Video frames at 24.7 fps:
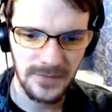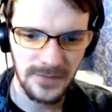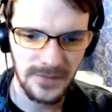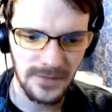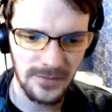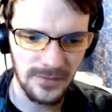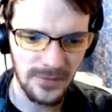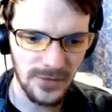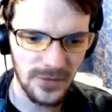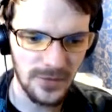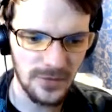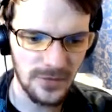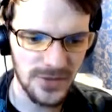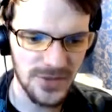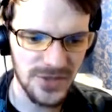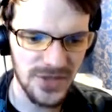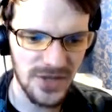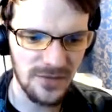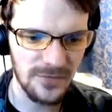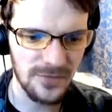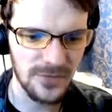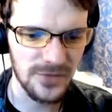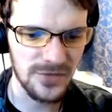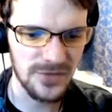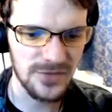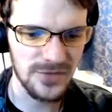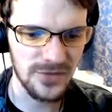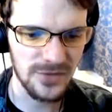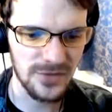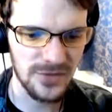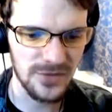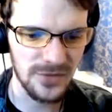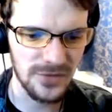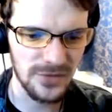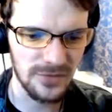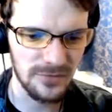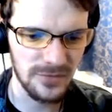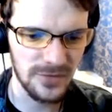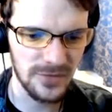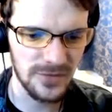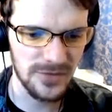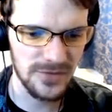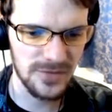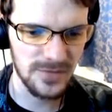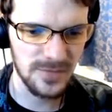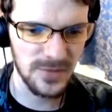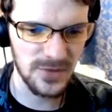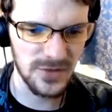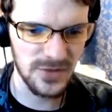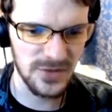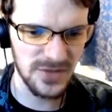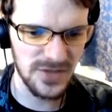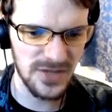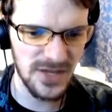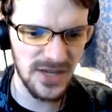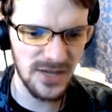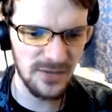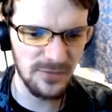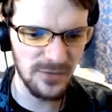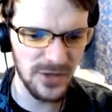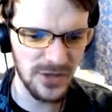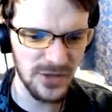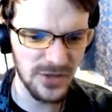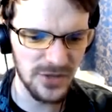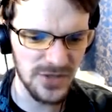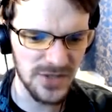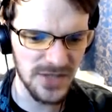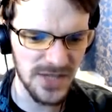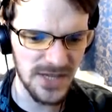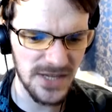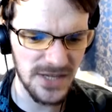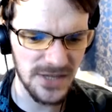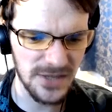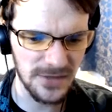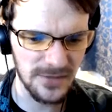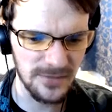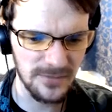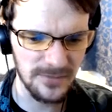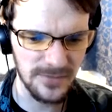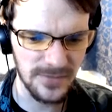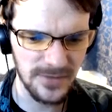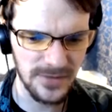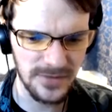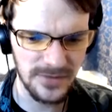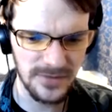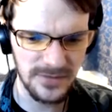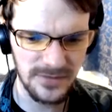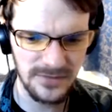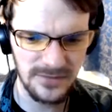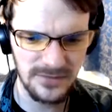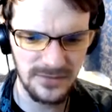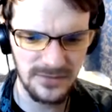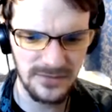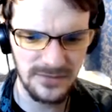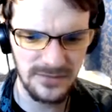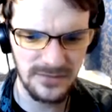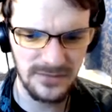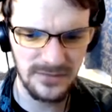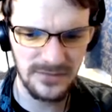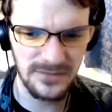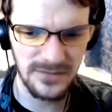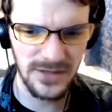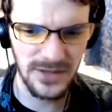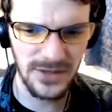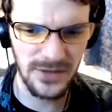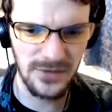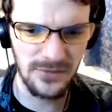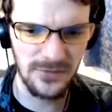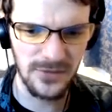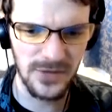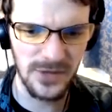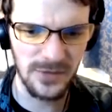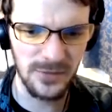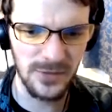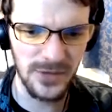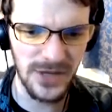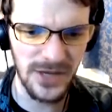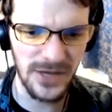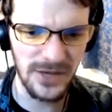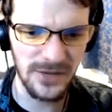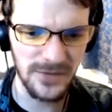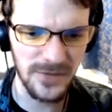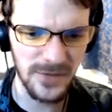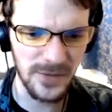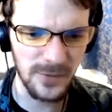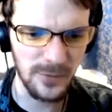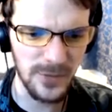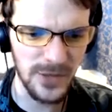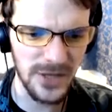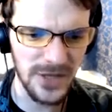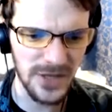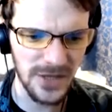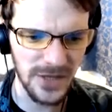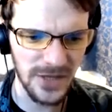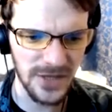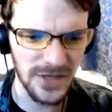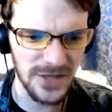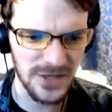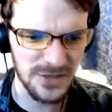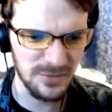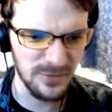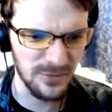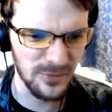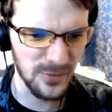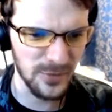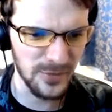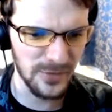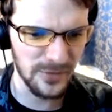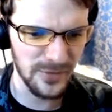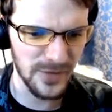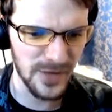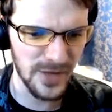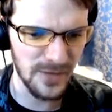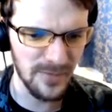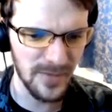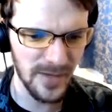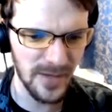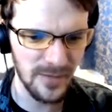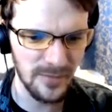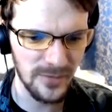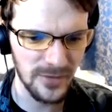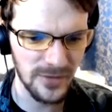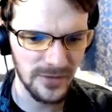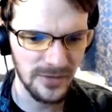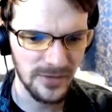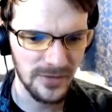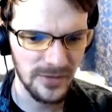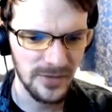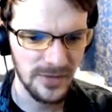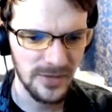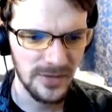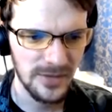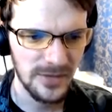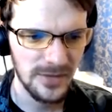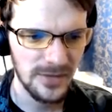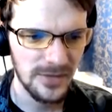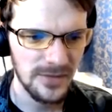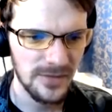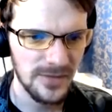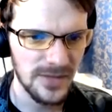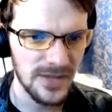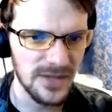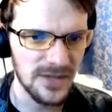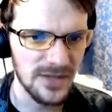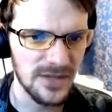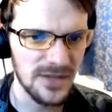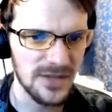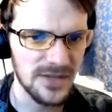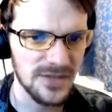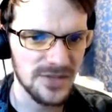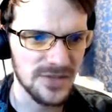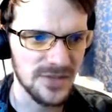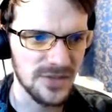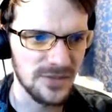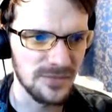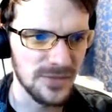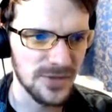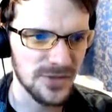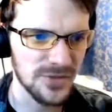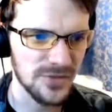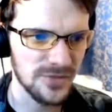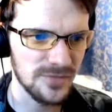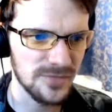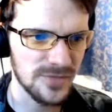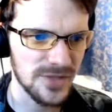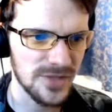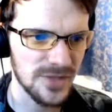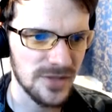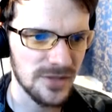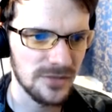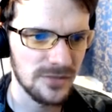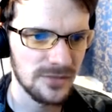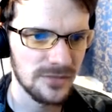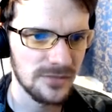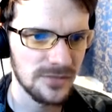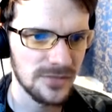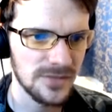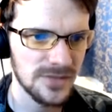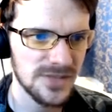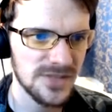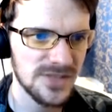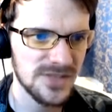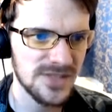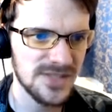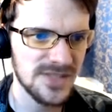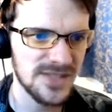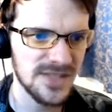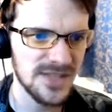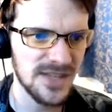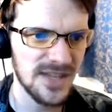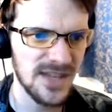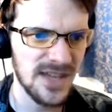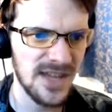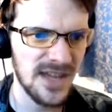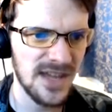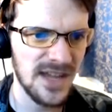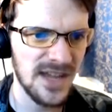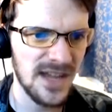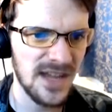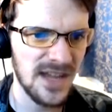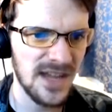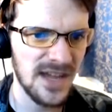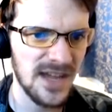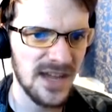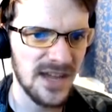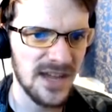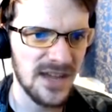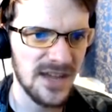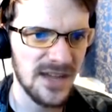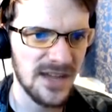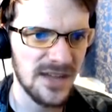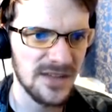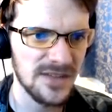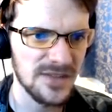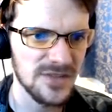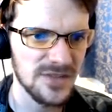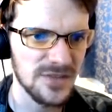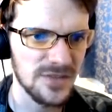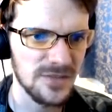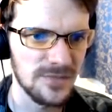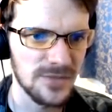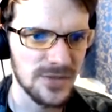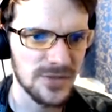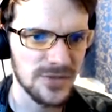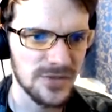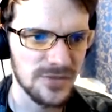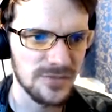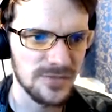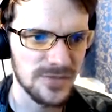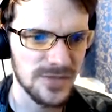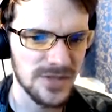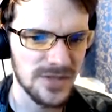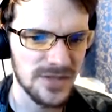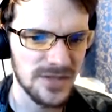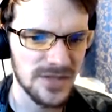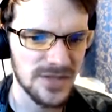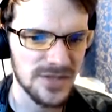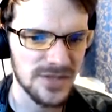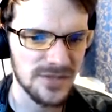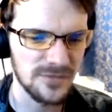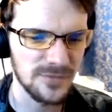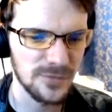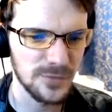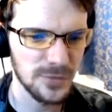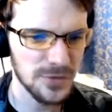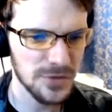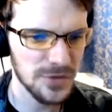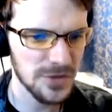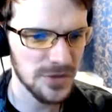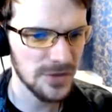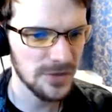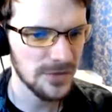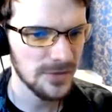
we gotta watch out for those Dokunamons because yeah, we could take them, but I don't really want anything weakening us before we fight Palmon. Uh, there's no mushrooms here. Ah, there's no mushrooms here, that's unfortunate.